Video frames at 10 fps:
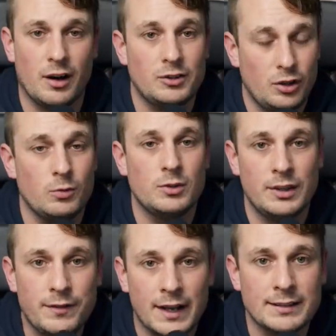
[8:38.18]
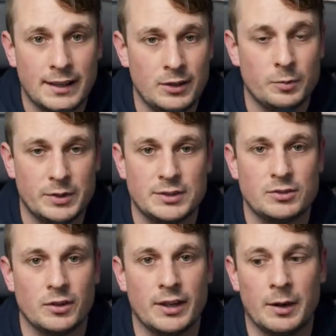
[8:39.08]
I totally validate your
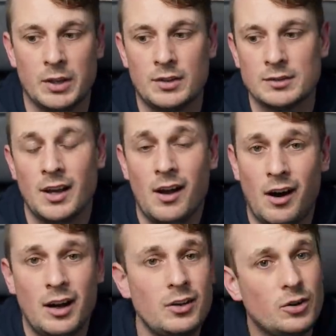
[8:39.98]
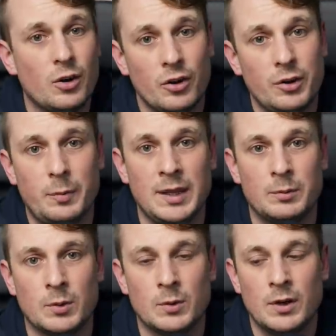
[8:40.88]
position on that because I look at other
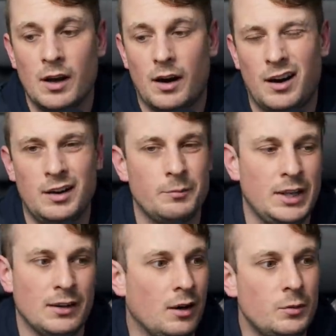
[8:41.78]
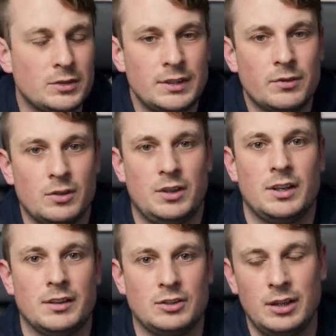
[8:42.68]
people. I mean, I was even
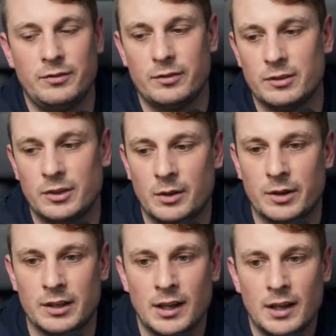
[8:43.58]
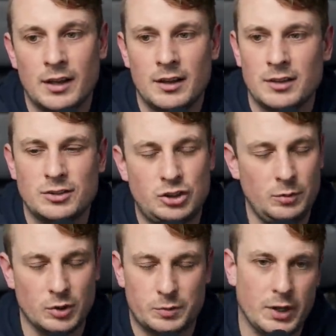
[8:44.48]
looking at Jennifer and going,
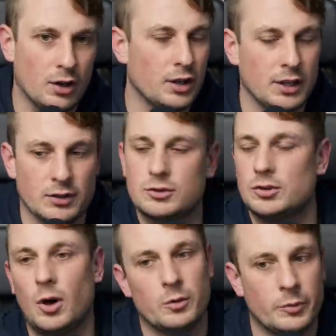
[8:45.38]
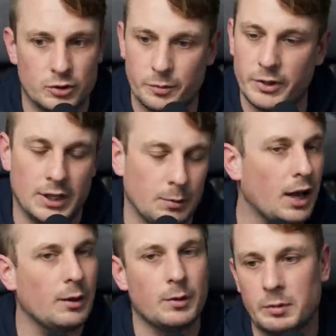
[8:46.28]
she must be earning so much money,
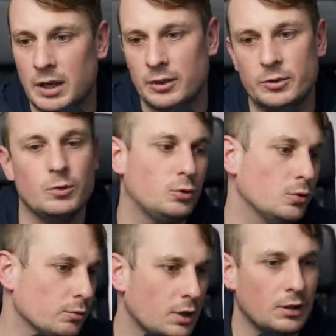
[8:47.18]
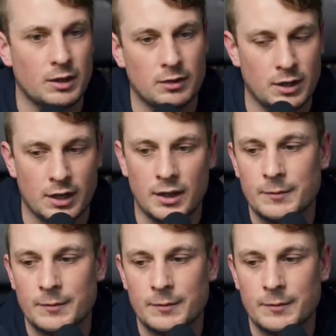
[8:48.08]
blah, blah, blah, YouTube, rah, rah, rah.